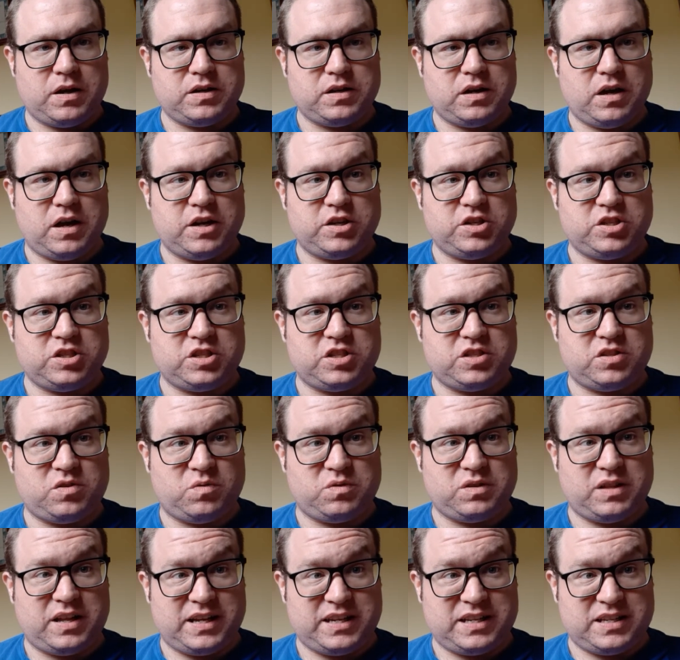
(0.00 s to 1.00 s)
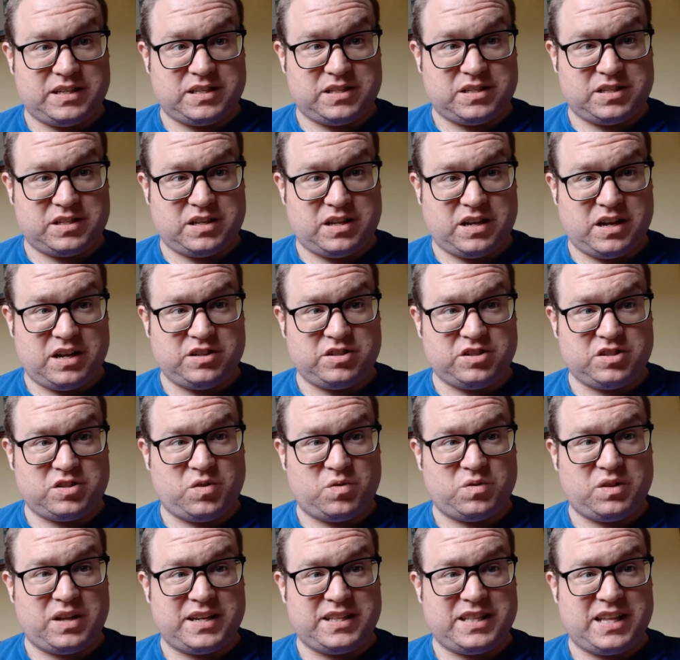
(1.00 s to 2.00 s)
I just don't like
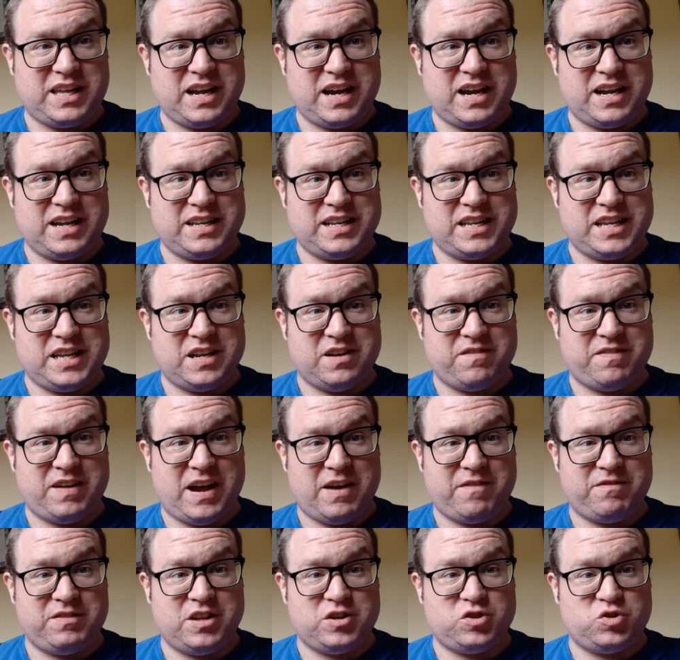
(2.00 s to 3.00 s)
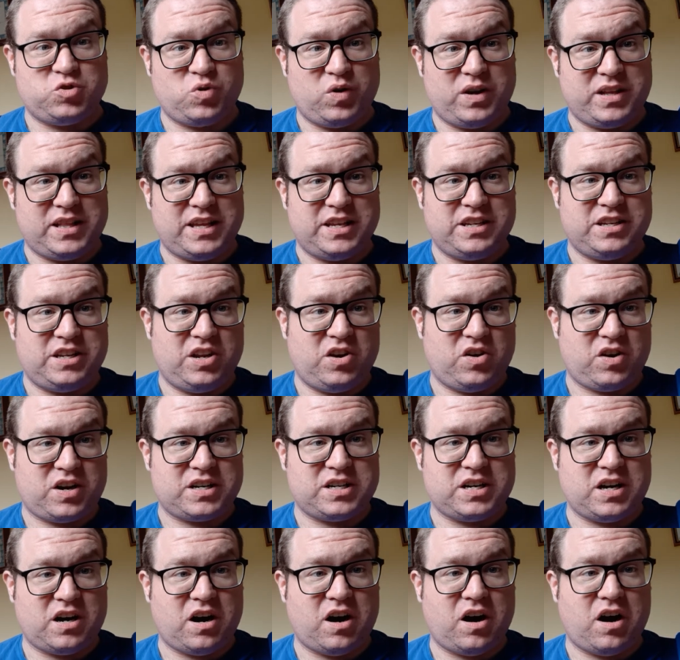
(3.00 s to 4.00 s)
the idea of having to drill into your
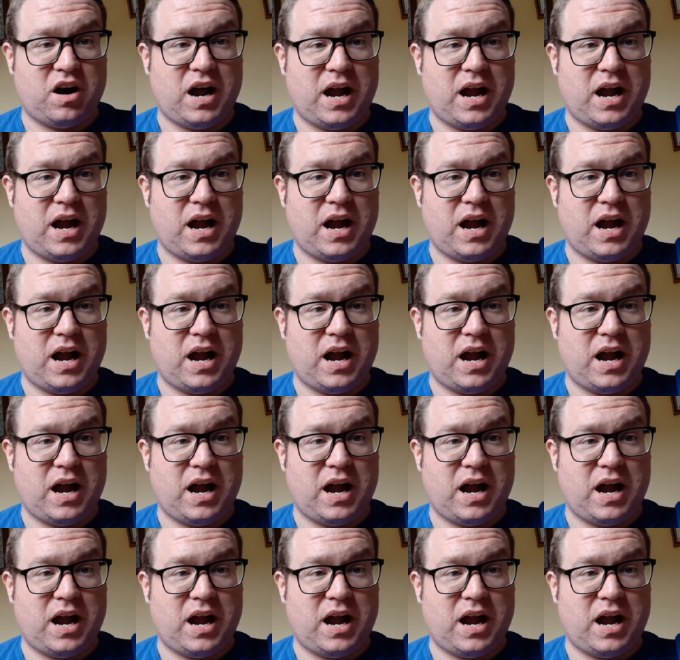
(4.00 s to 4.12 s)
guitar.